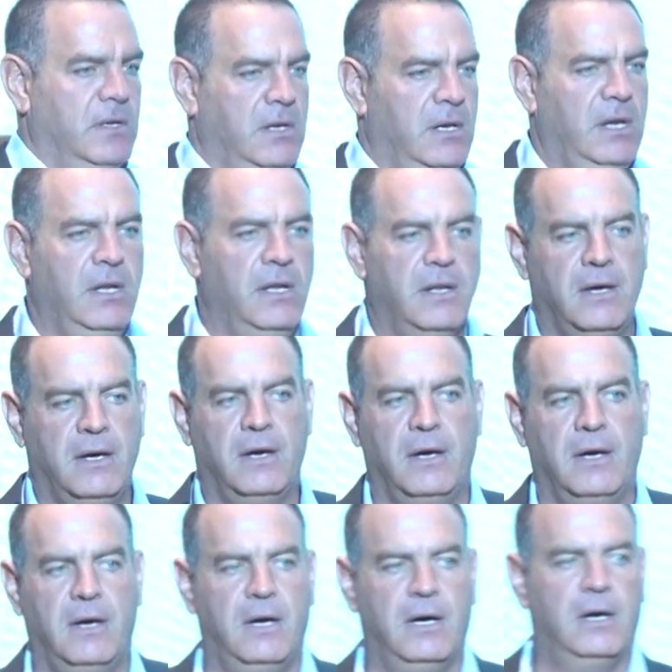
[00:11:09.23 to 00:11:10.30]
in
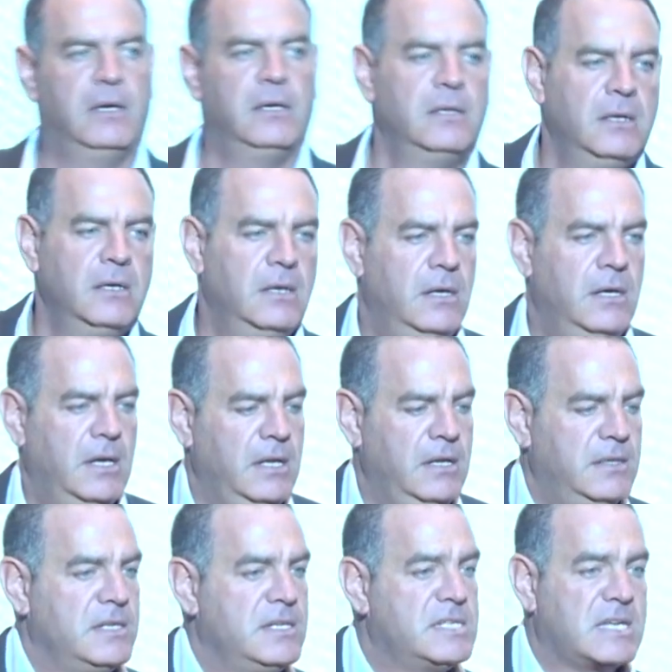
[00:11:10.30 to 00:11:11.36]
the
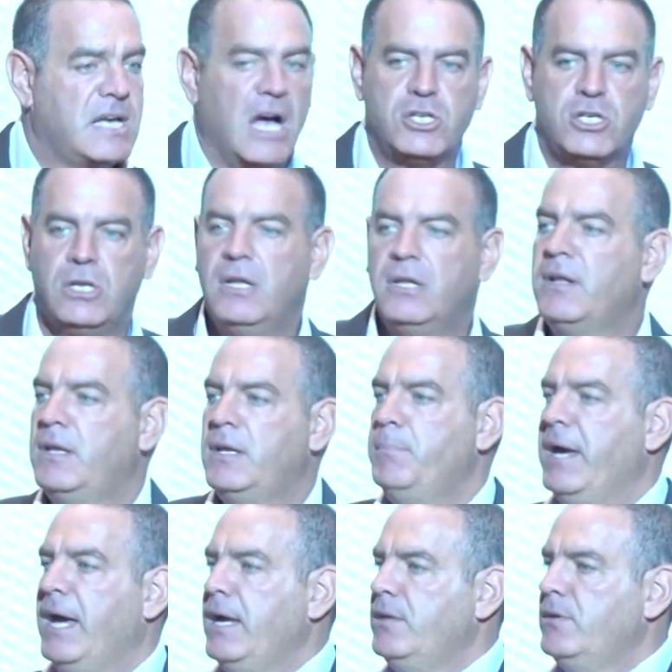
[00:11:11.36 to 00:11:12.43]
discussion and the
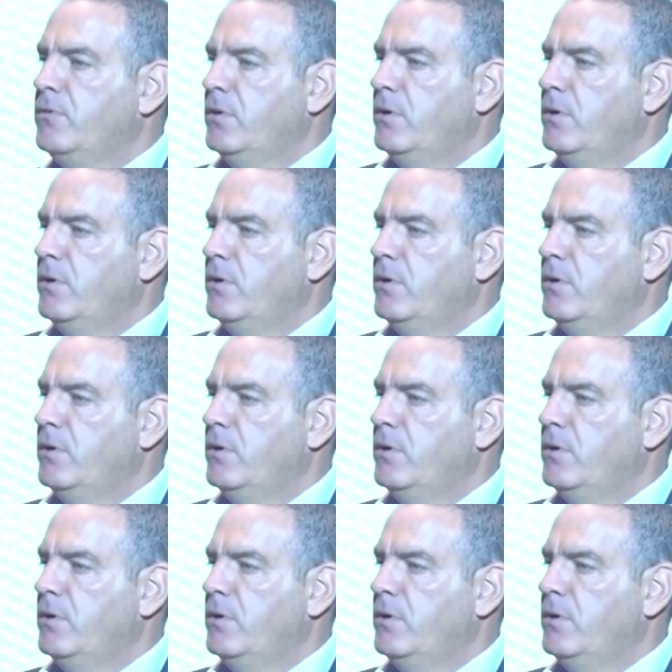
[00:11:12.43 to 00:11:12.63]
debate,